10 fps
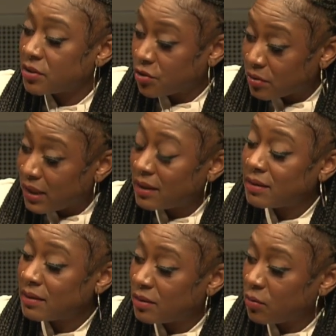
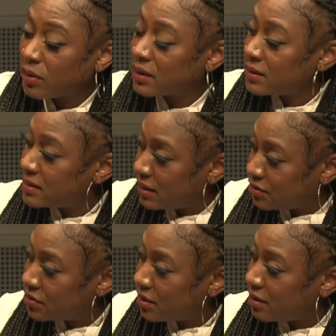created an
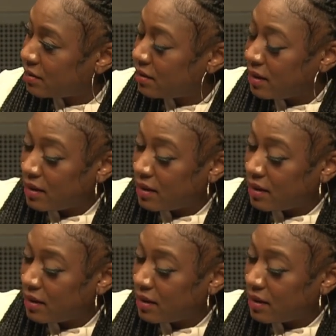organization